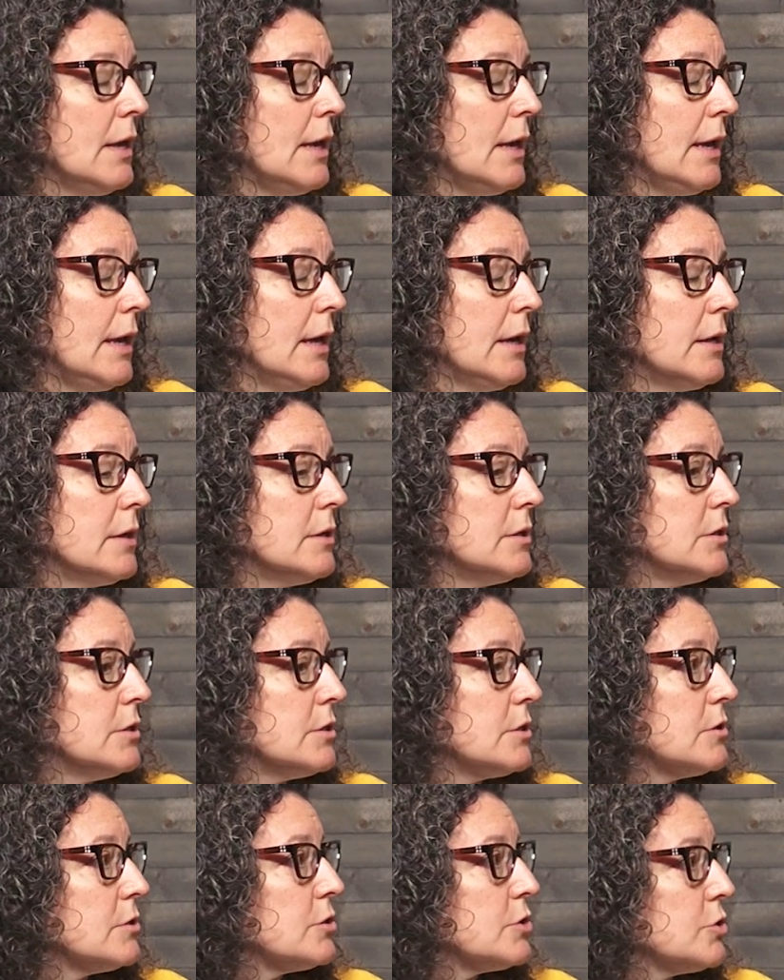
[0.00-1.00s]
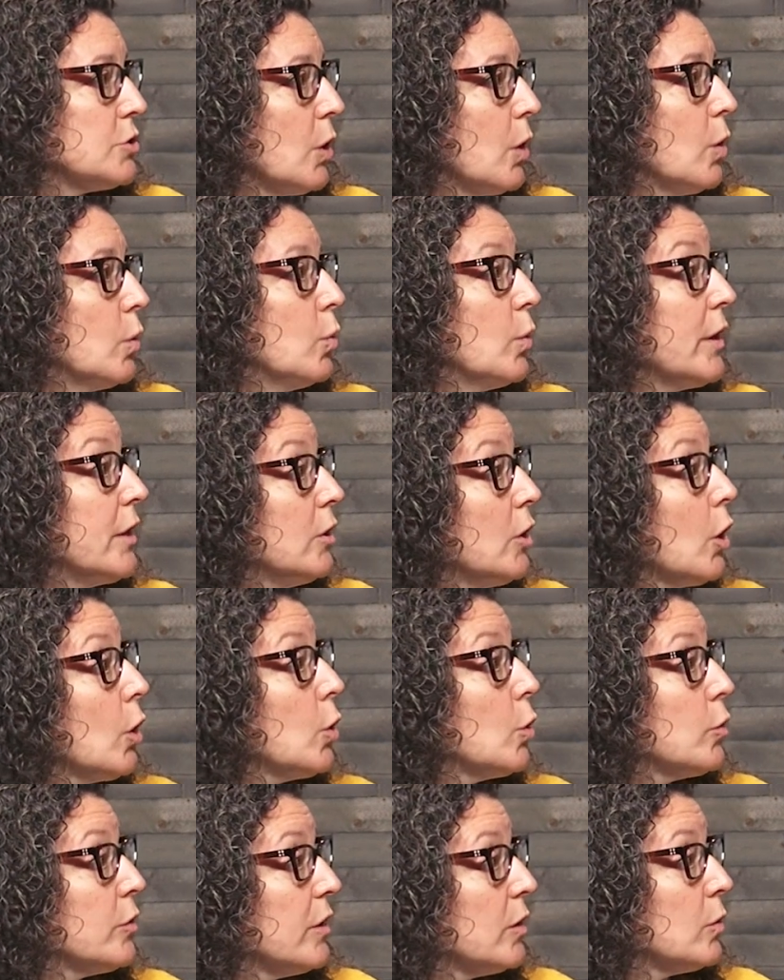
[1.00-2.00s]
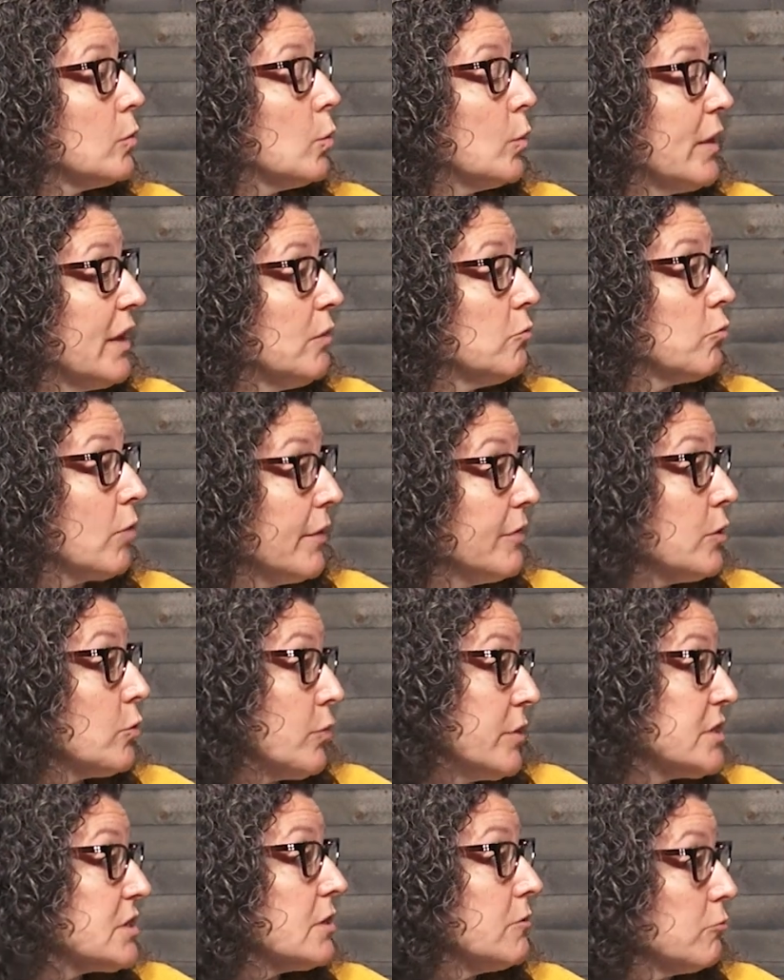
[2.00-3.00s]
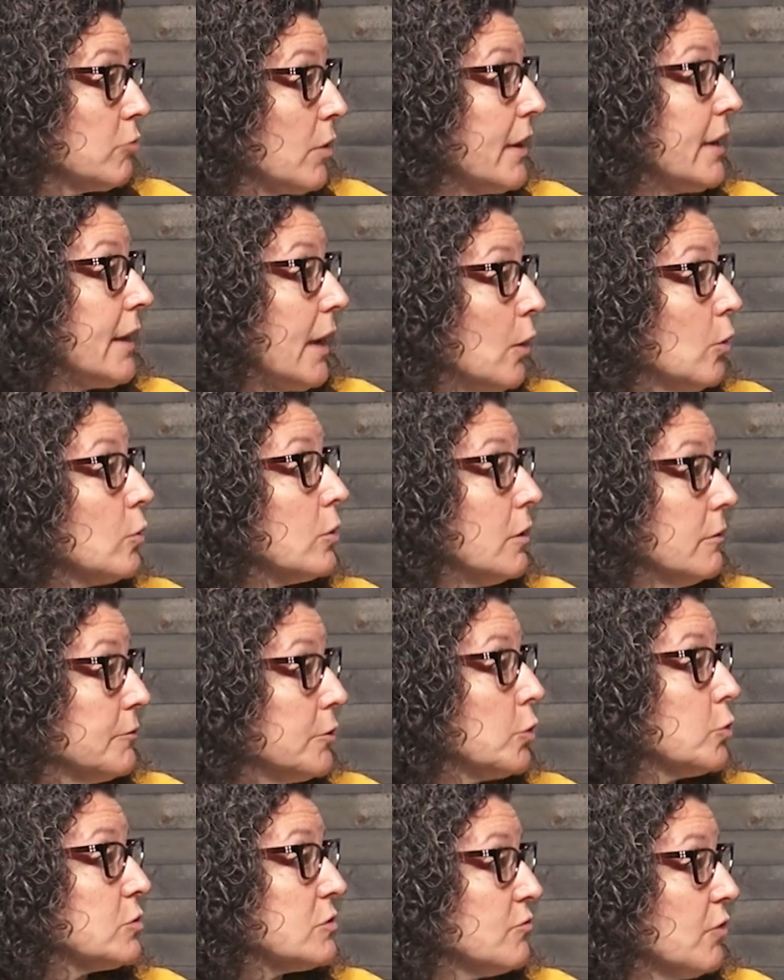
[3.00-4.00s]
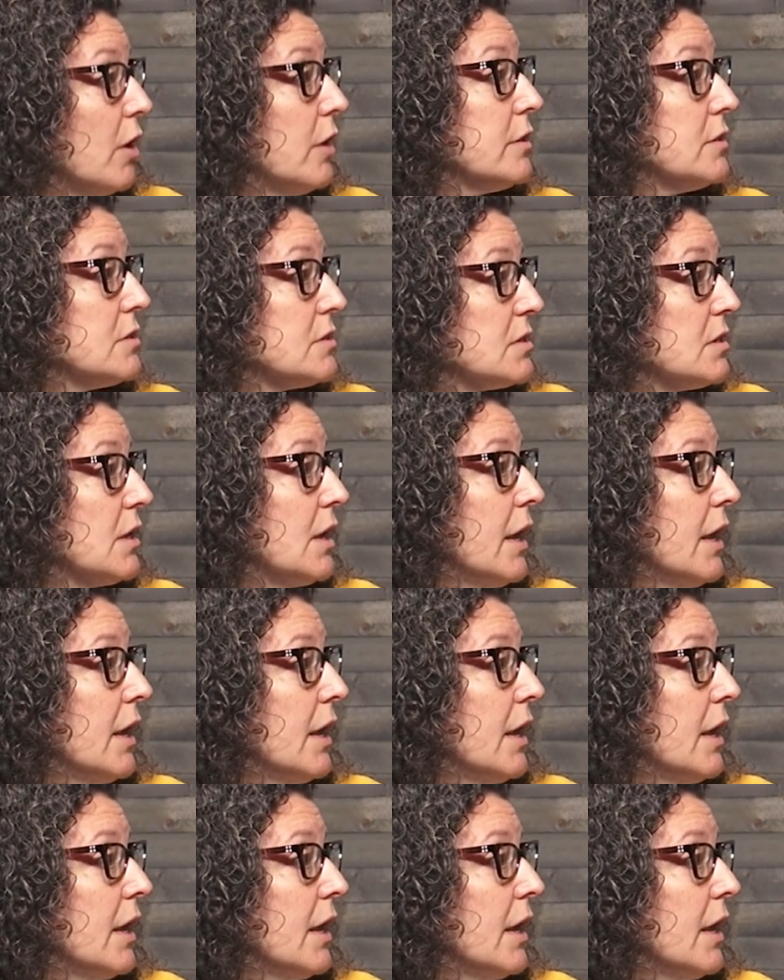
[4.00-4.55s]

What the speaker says: And so we know that we run the risk of running out of those funds.